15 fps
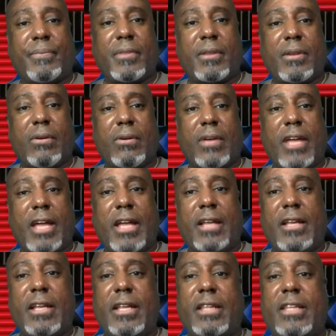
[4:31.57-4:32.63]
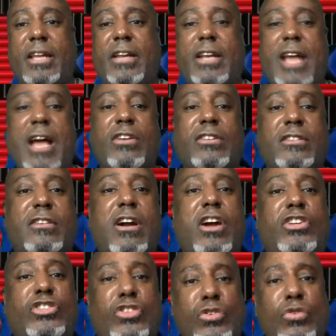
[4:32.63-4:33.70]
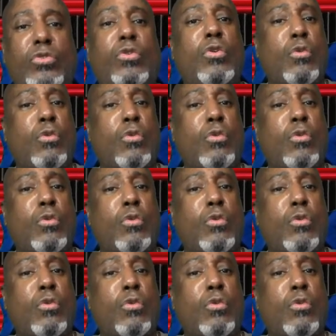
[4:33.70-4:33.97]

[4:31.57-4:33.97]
Okay, they're now starting to